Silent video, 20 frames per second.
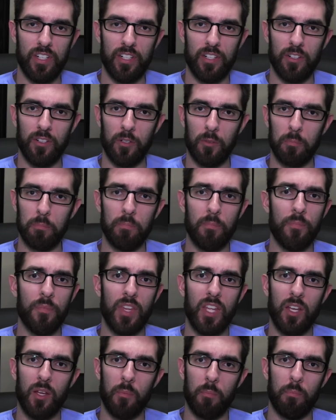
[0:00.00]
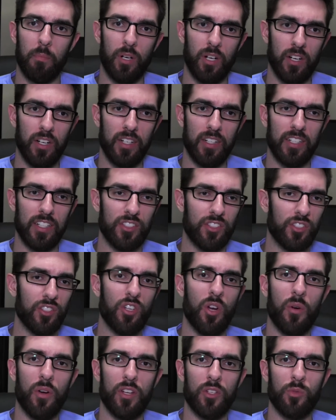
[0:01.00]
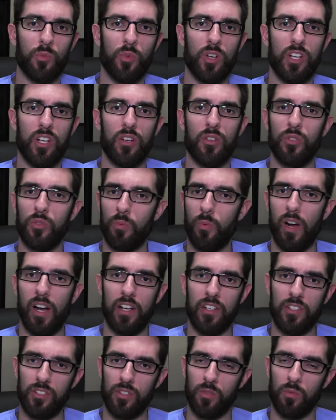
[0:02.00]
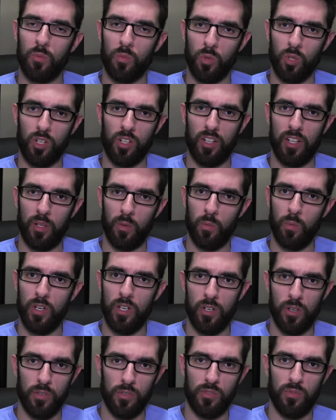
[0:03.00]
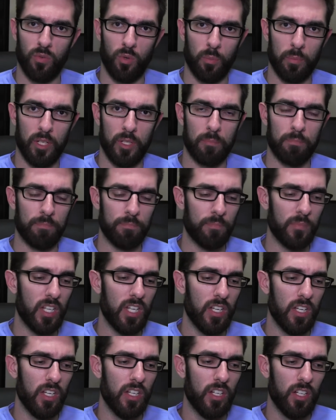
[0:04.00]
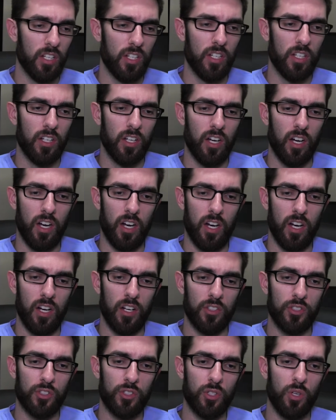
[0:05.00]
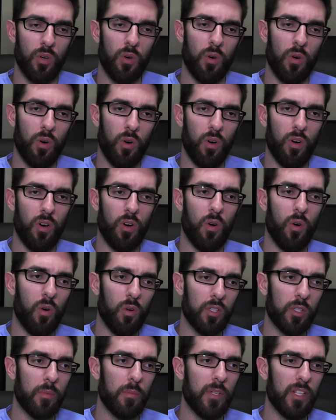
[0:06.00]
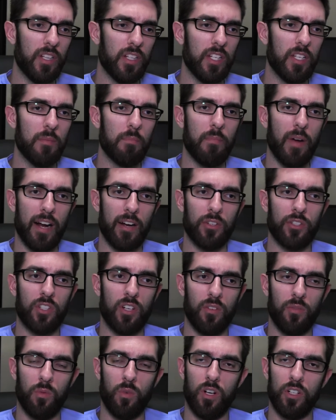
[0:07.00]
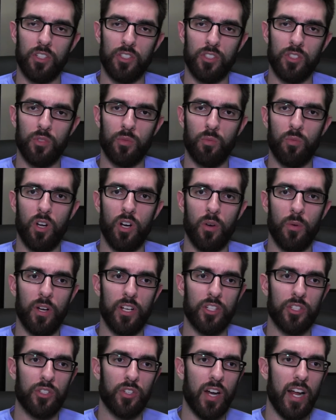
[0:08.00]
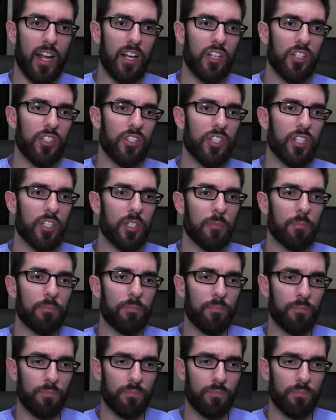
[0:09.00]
here, but it's known as Windows. Why doesn't work like Windows for me? Uh, so ultimately, Microsoft wants this One OS strategy